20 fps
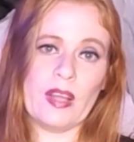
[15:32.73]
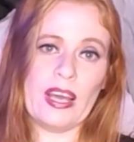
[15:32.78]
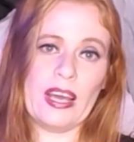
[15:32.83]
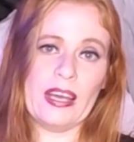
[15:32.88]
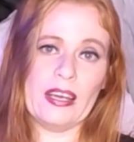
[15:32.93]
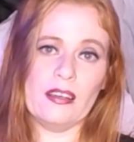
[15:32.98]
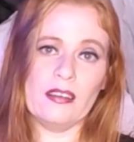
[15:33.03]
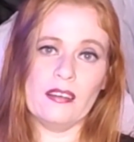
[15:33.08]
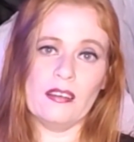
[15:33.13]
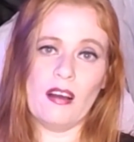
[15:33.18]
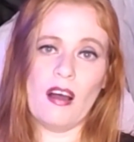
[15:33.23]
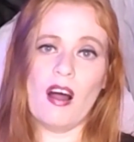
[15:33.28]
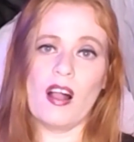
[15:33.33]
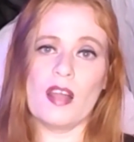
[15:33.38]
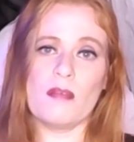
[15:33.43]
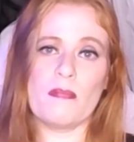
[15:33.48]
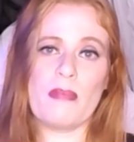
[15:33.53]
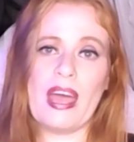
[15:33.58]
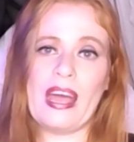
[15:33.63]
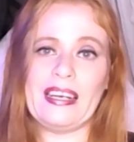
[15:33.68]
Okay?
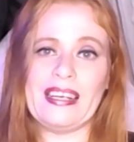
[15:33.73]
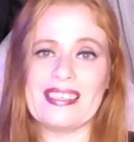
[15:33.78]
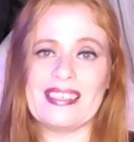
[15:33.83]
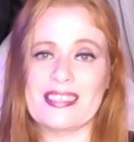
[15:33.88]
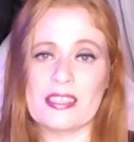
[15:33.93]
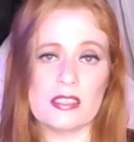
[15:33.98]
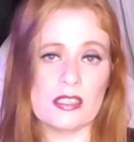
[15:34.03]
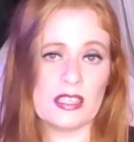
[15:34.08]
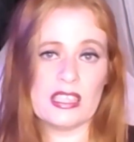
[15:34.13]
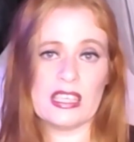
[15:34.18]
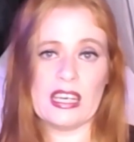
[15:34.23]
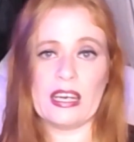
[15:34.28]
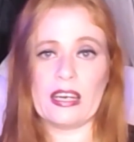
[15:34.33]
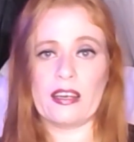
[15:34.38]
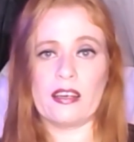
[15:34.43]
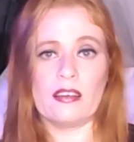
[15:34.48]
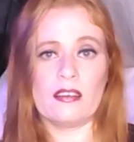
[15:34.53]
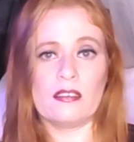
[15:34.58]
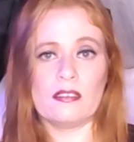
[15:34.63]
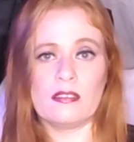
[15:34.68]
All a man is a
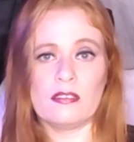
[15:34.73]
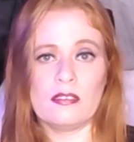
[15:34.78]
dick.